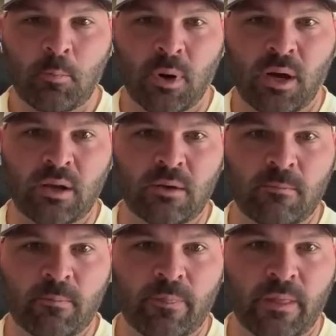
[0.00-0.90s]

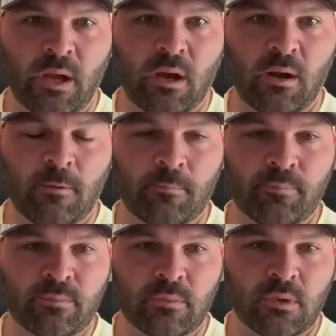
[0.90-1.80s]
But
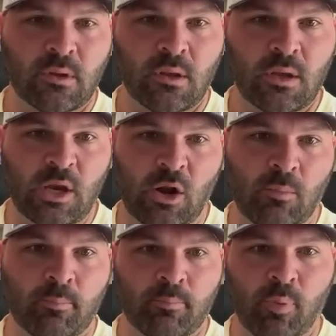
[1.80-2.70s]
you know,